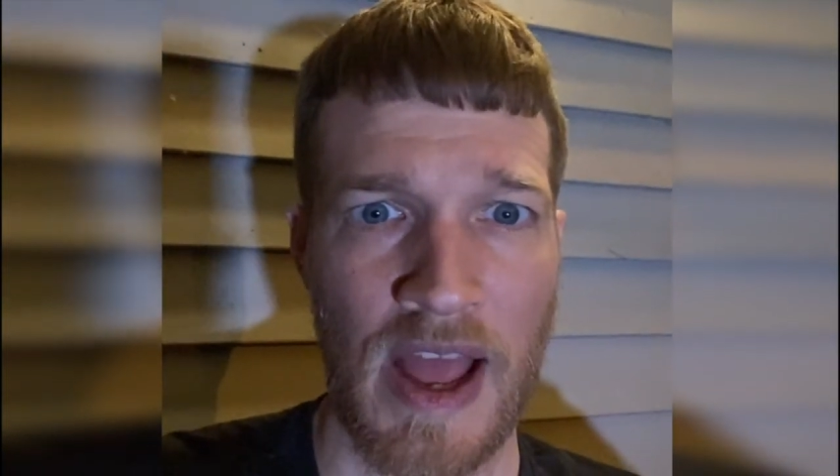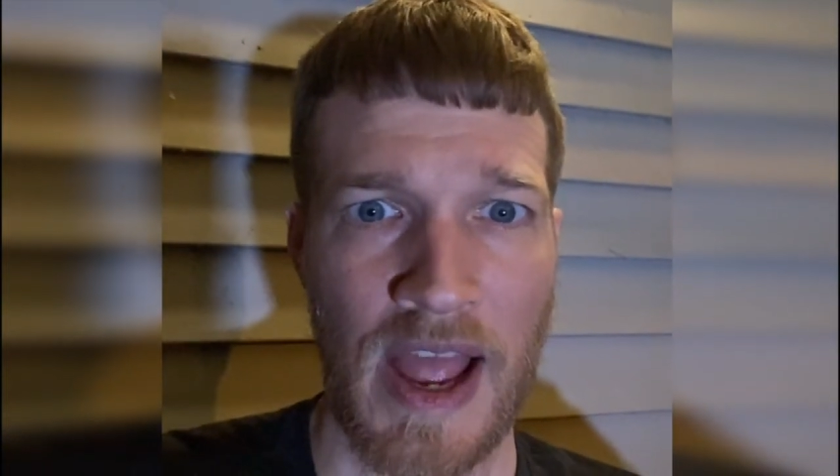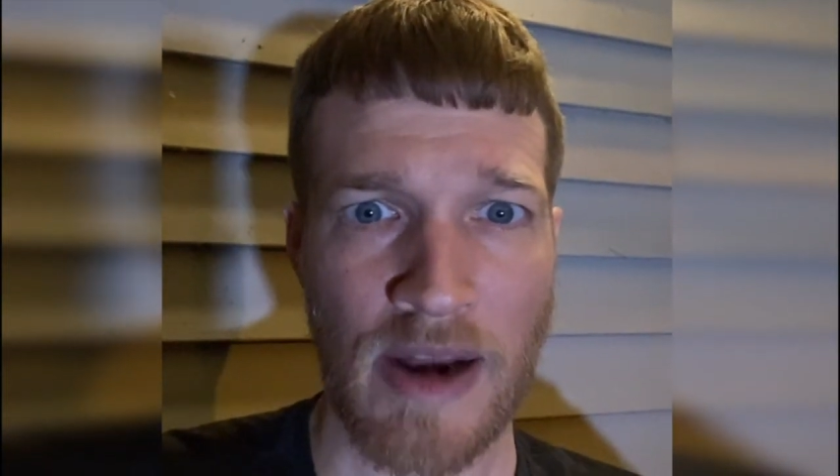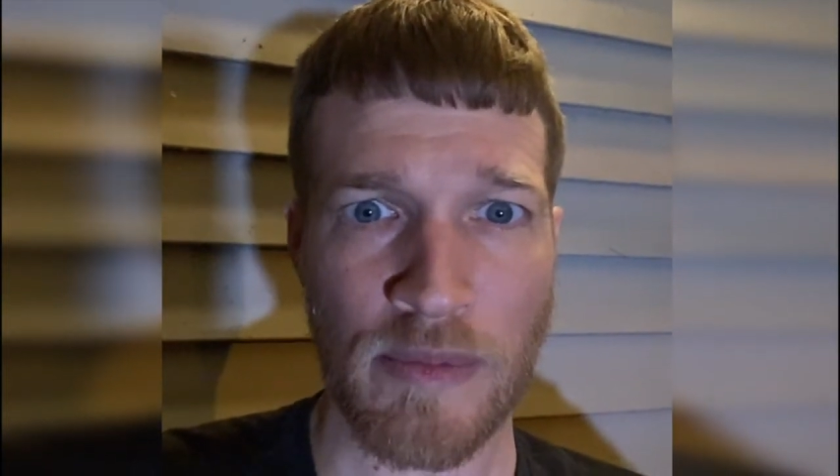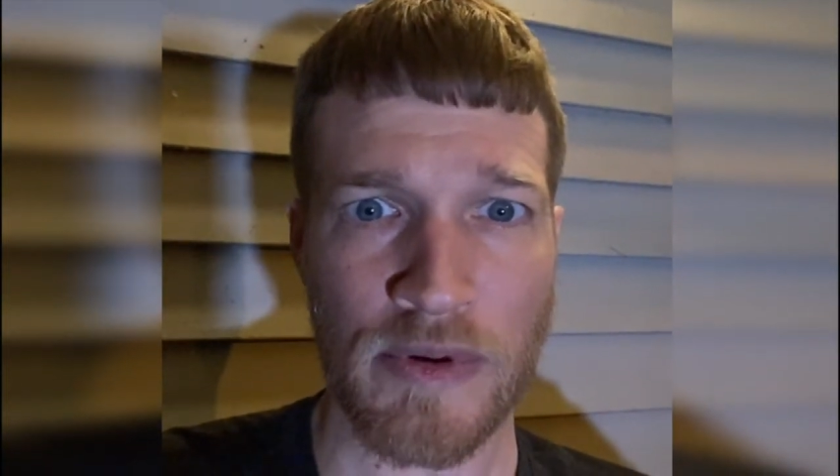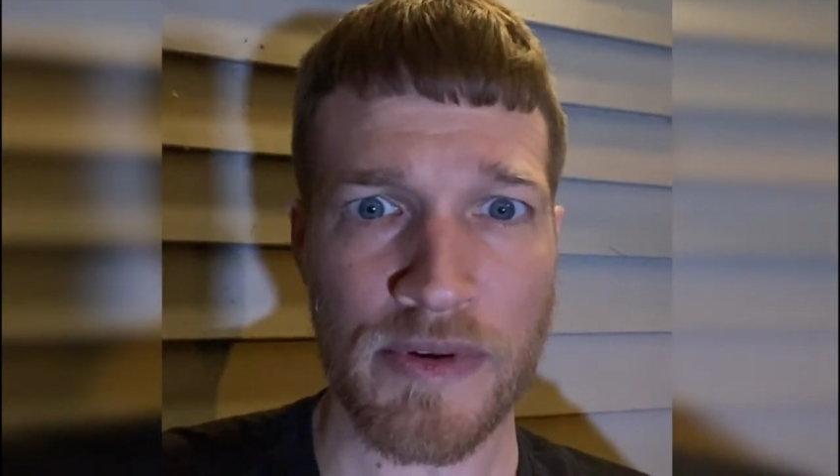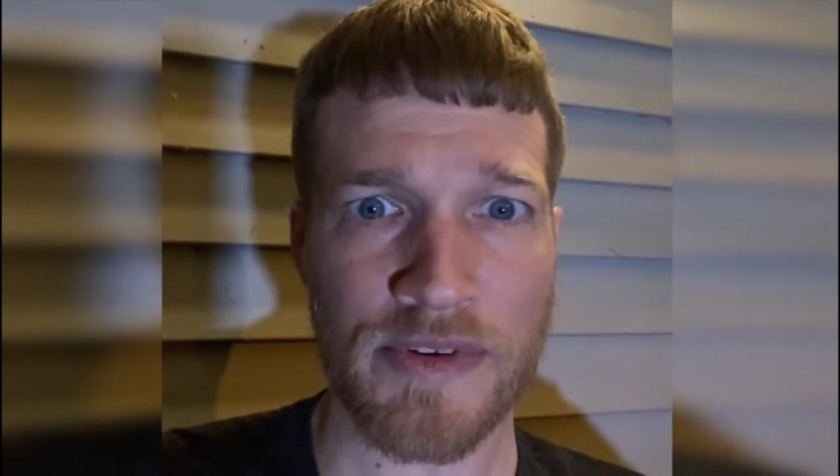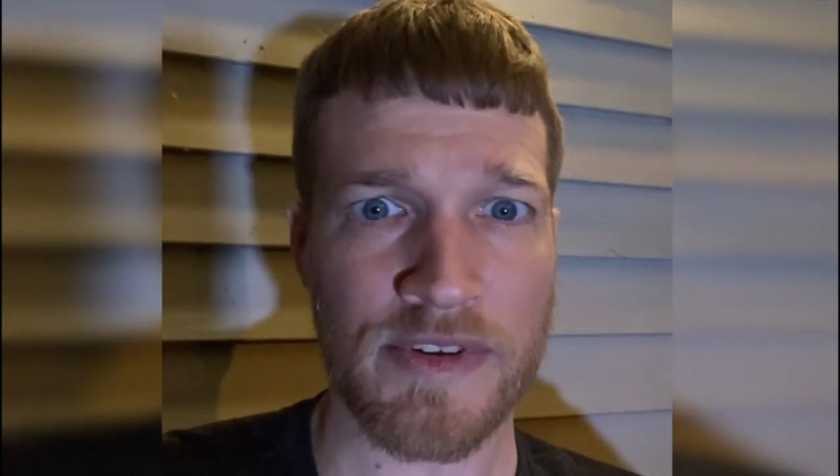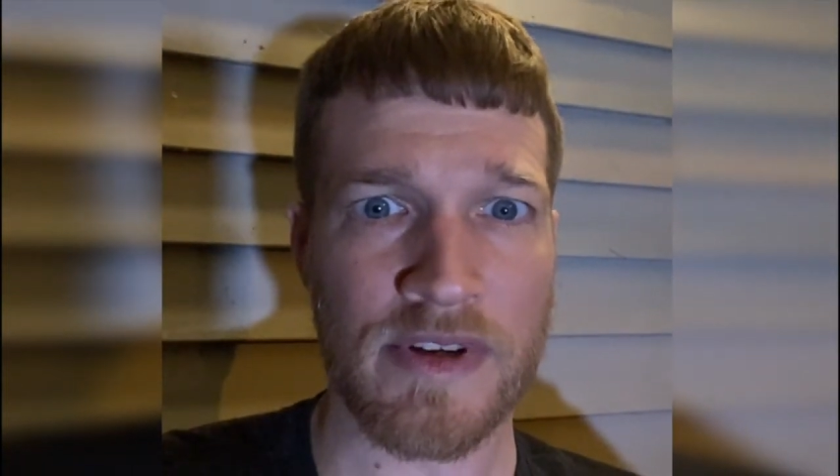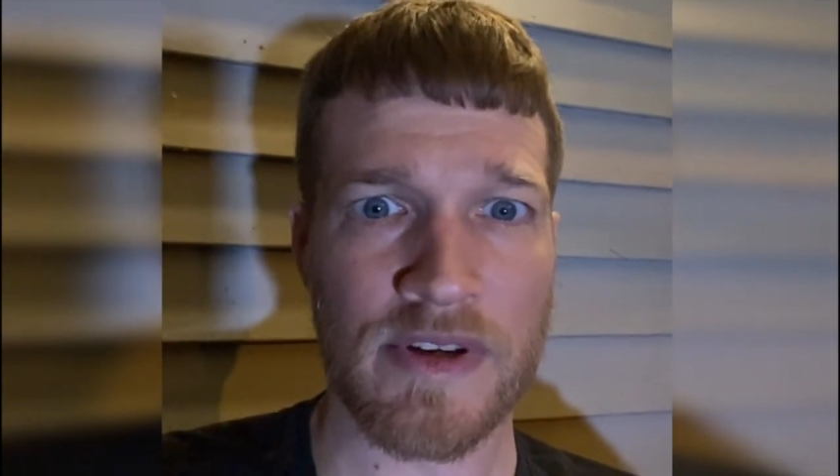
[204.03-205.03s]

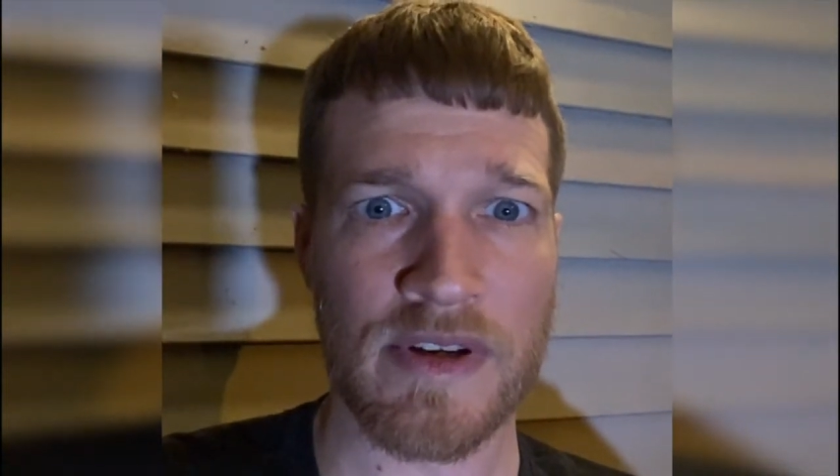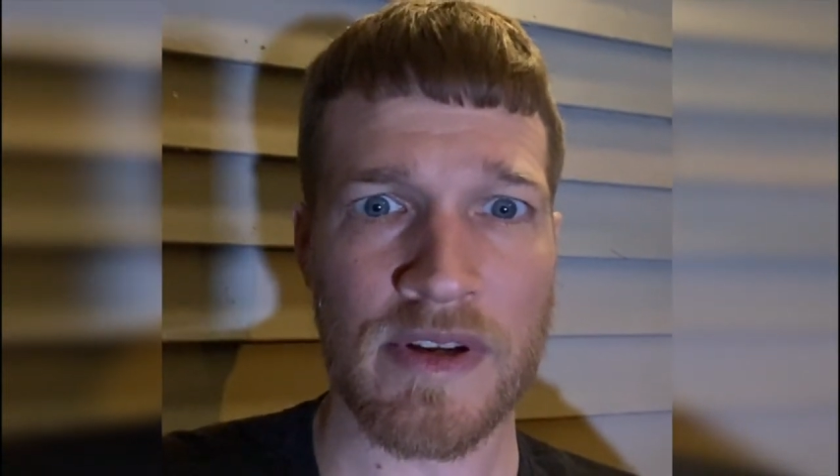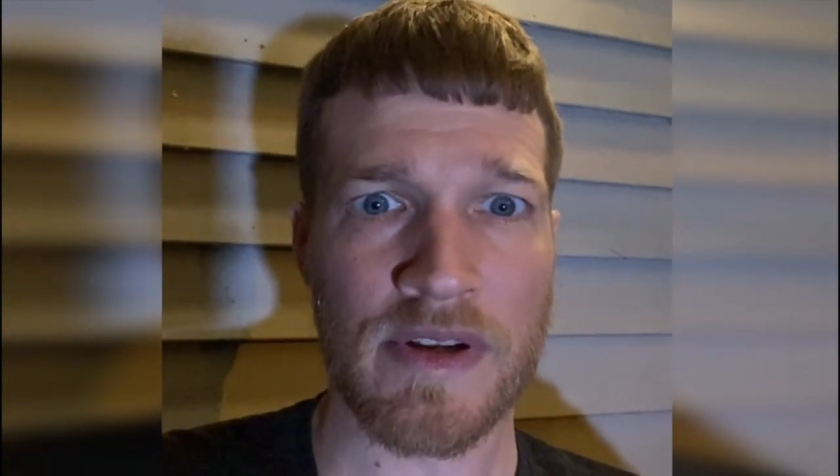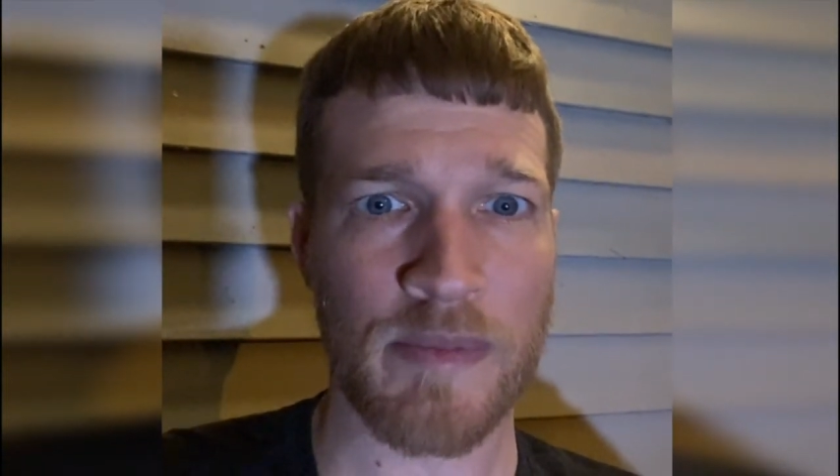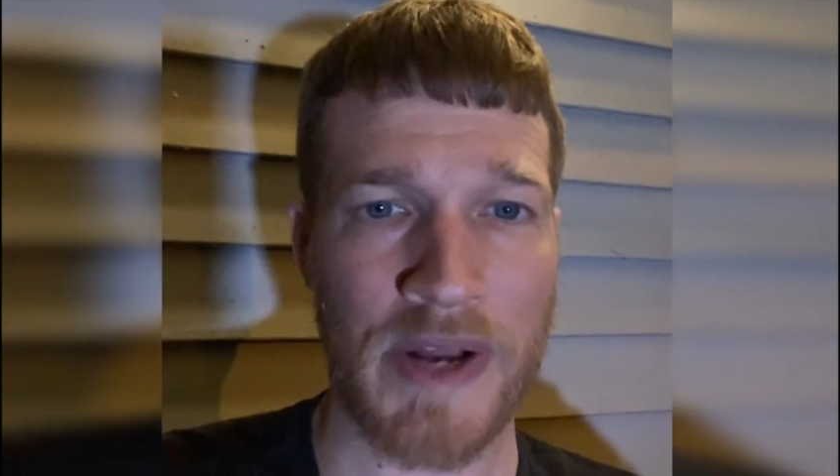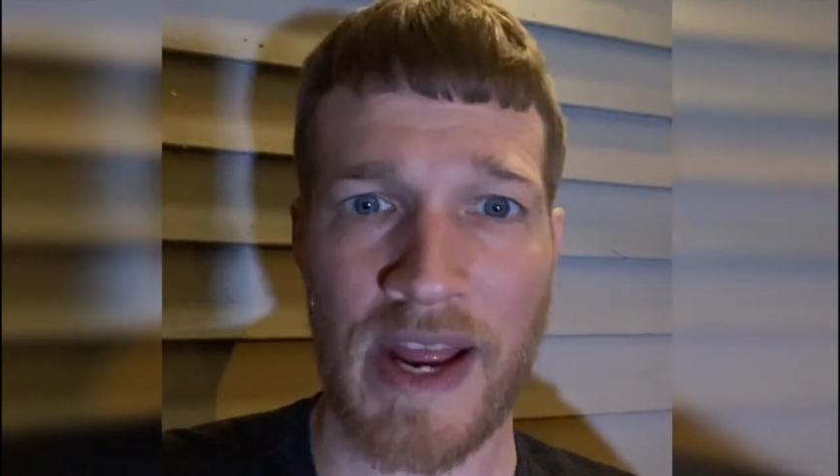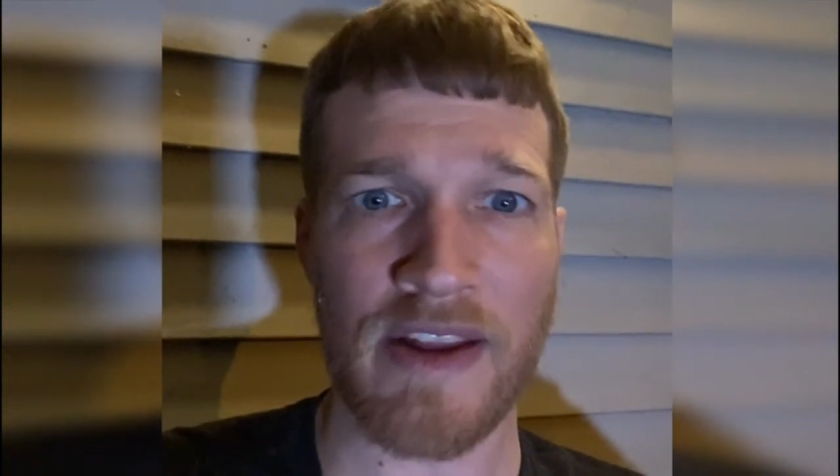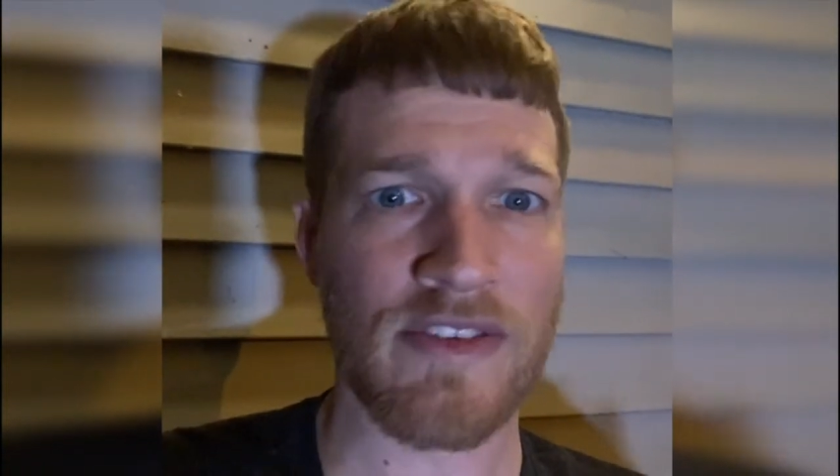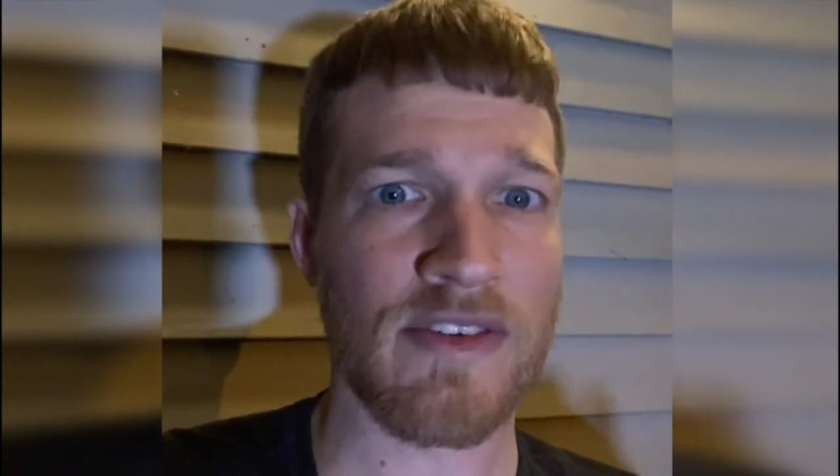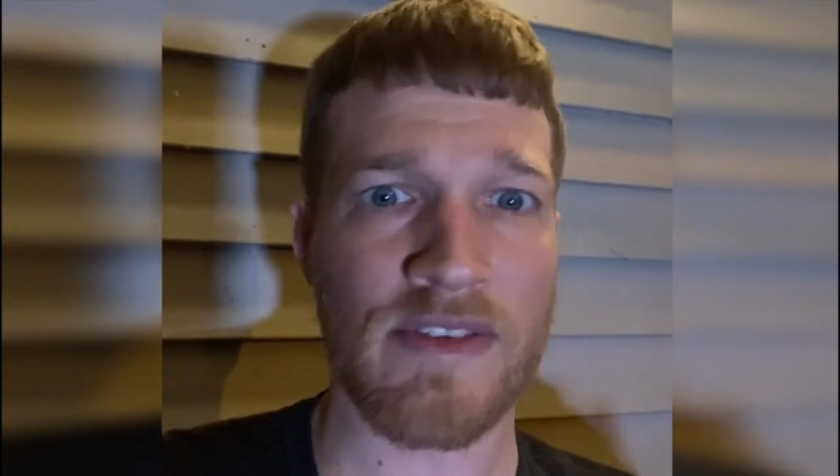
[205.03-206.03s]
animals and plants